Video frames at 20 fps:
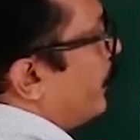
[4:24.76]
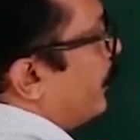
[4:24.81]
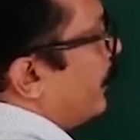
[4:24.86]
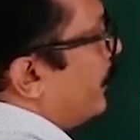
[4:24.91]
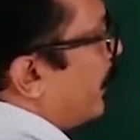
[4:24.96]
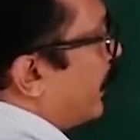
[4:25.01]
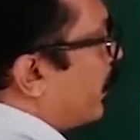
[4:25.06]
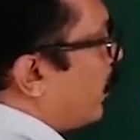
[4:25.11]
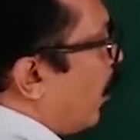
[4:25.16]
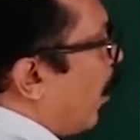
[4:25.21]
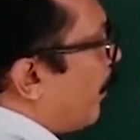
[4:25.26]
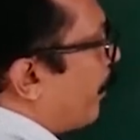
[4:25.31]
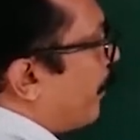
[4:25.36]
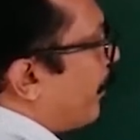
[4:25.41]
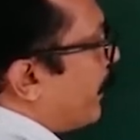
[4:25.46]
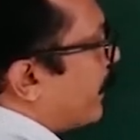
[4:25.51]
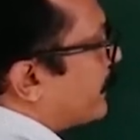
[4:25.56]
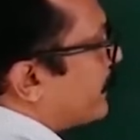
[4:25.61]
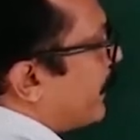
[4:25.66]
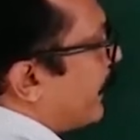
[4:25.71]
Here
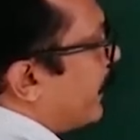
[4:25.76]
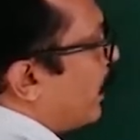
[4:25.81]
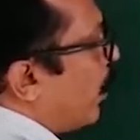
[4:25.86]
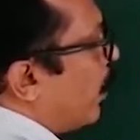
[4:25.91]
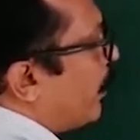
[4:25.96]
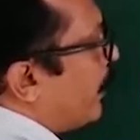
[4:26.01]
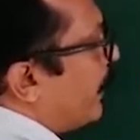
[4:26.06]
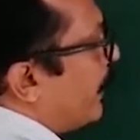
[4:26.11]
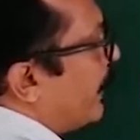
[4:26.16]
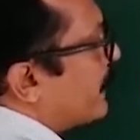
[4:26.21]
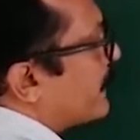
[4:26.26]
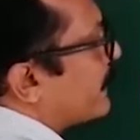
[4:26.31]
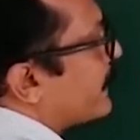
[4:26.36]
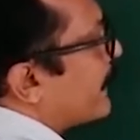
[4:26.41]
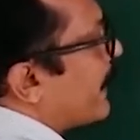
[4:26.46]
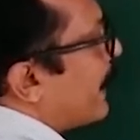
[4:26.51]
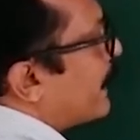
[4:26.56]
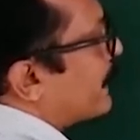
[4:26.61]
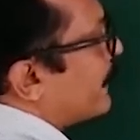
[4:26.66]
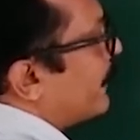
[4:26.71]
complex ion is
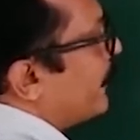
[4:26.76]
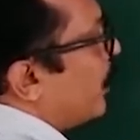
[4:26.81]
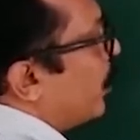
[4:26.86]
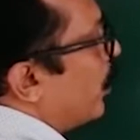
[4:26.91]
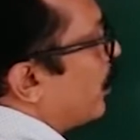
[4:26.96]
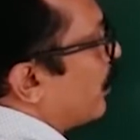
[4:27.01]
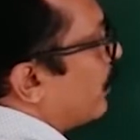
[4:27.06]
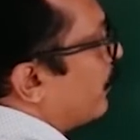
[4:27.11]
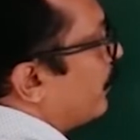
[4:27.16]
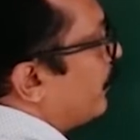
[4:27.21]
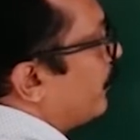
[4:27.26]
cation.